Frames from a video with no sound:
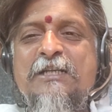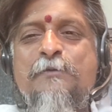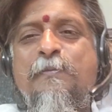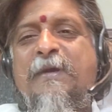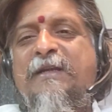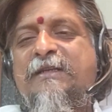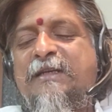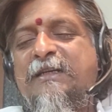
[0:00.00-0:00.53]

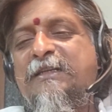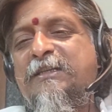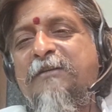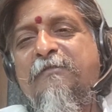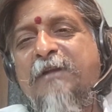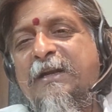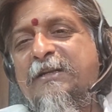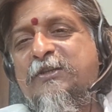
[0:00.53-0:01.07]
respect and
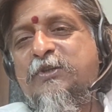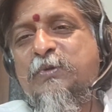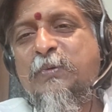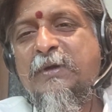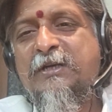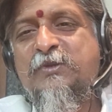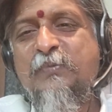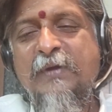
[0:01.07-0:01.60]
reverence
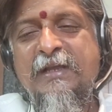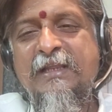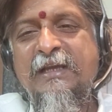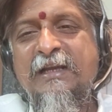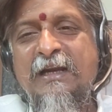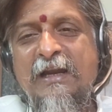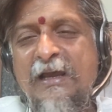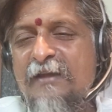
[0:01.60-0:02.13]
towards
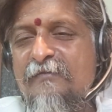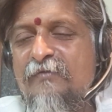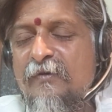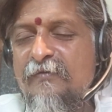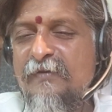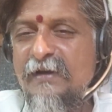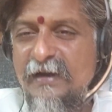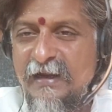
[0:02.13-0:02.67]
Vedic life
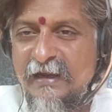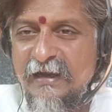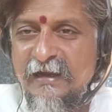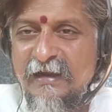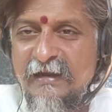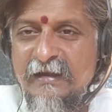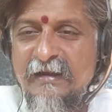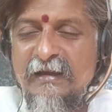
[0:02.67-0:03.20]
of
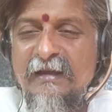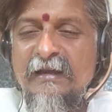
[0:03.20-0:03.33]
India,